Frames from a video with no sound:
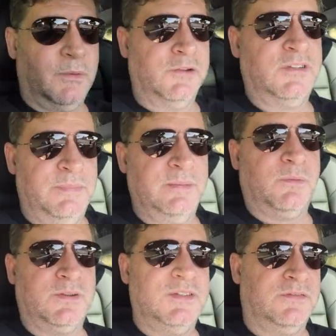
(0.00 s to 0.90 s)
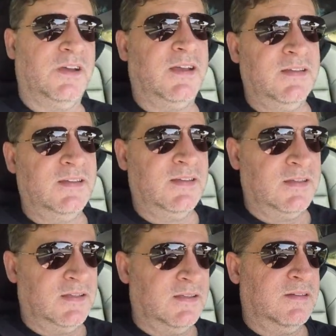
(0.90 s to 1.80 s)
one or two people that watch this far.
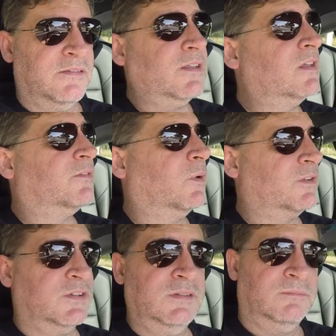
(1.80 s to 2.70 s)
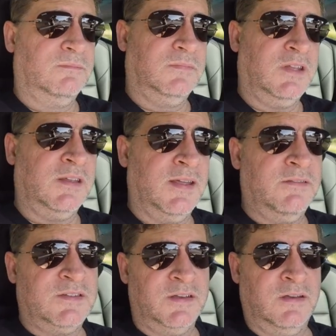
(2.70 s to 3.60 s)
Thank you for watching. Take care of
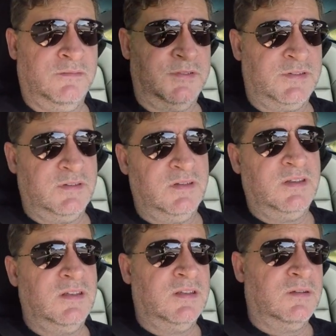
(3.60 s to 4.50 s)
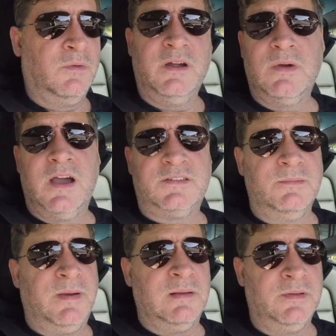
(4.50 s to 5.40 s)
yourselves. Wear a mask
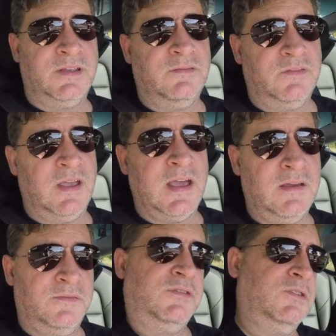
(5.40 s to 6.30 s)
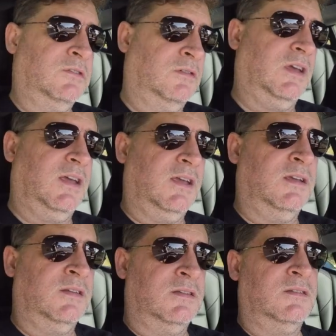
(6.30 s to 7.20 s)
in public if you have to,
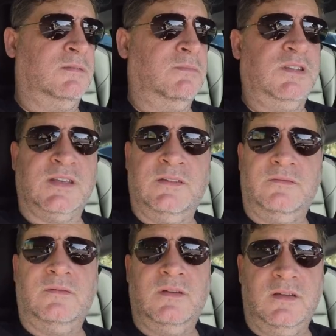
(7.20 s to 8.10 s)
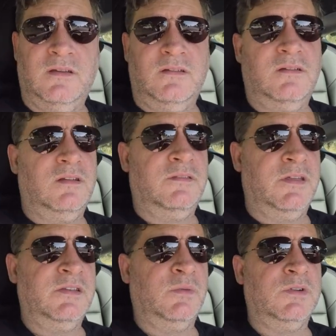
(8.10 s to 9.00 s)
and be safe. And
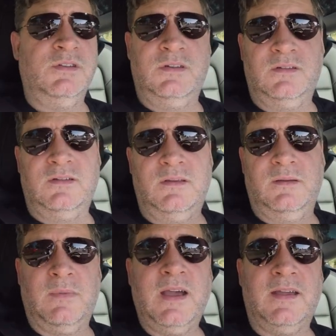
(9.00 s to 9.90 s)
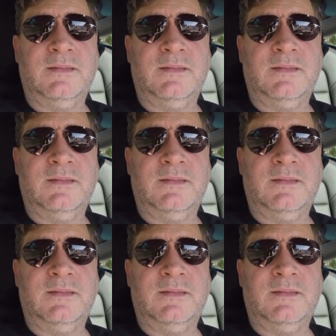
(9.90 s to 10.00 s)
thanks for watching. Bye.